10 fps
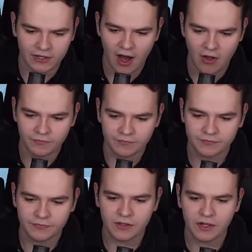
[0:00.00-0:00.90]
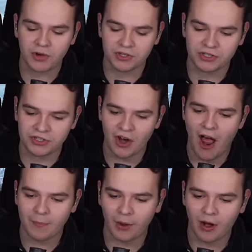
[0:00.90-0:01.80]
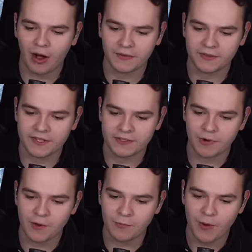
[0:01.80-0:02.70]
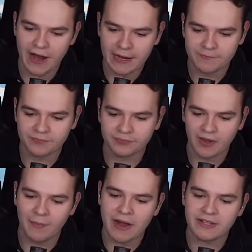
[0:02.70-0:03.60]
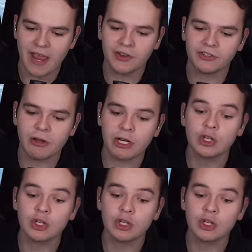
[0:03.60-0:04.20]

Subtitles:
gear down in order to stop on this runway. I mean, yes,